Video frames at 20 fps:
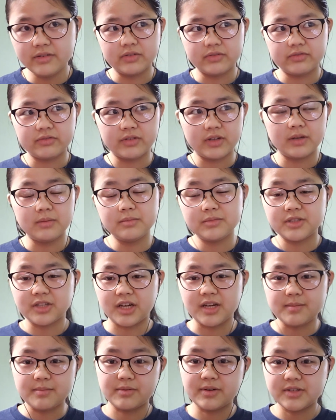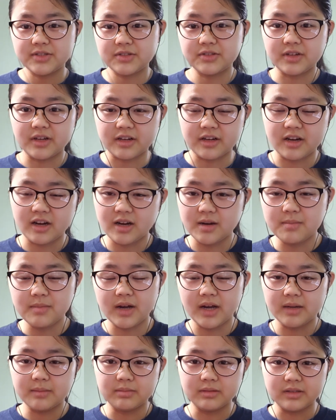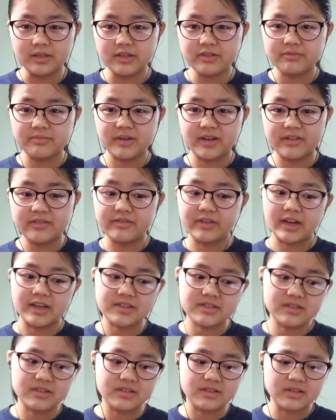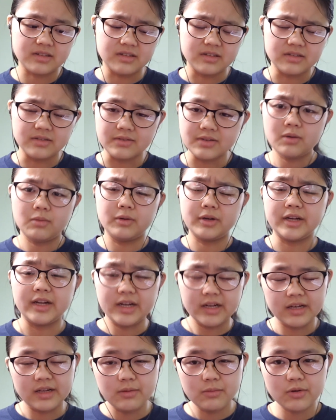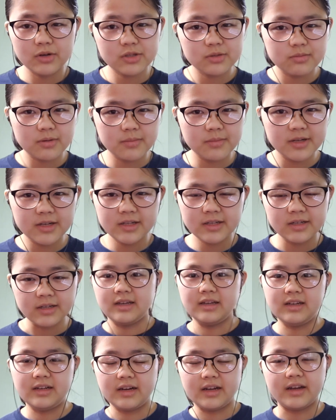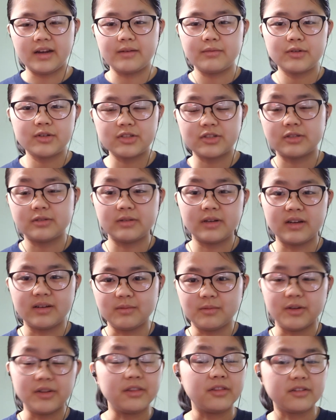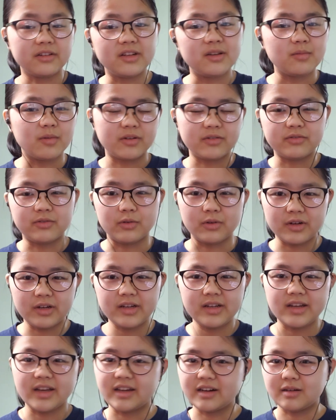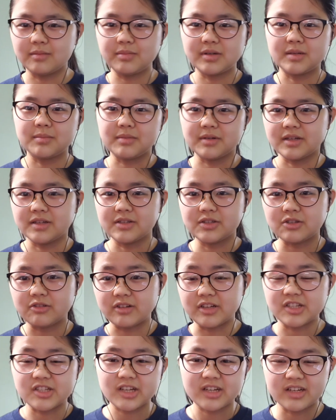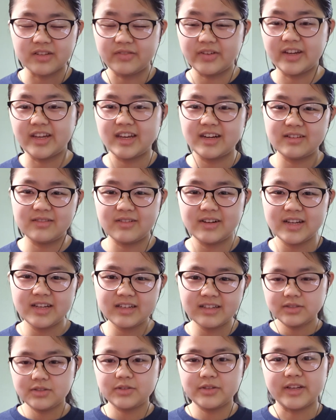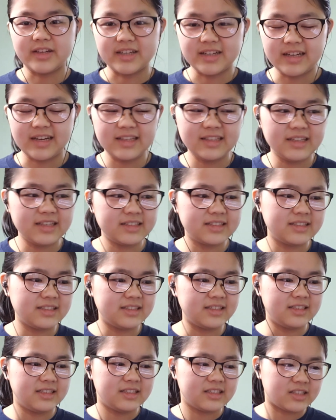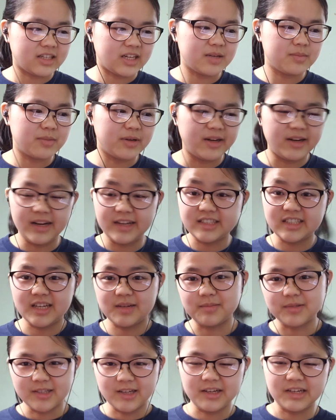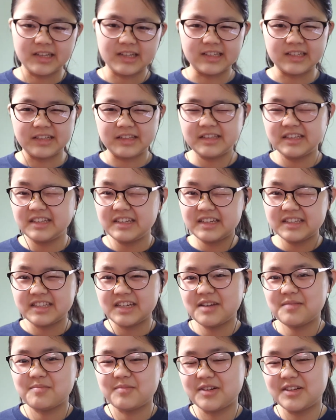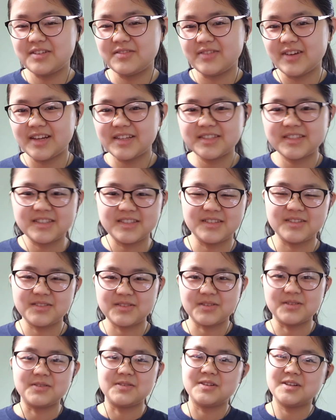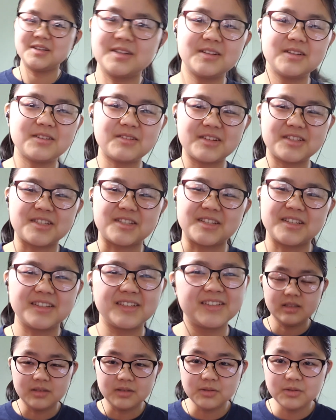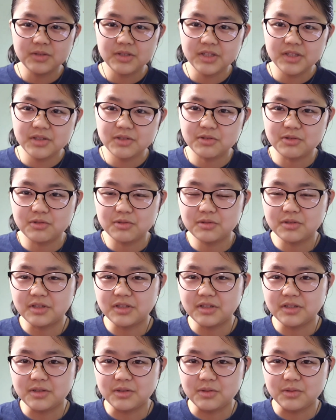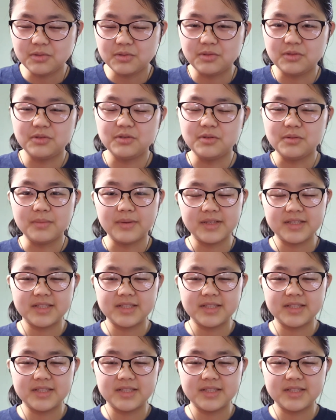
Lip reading: from typeracer.com, I believe my fastest is 180 words per minute, and I average around 130, 140, and I'll put up a screenshot if I get it right. So yeah, I like to type. I type a lot, and I think I type pretty fast, so good question. Lukey Trukey YouTube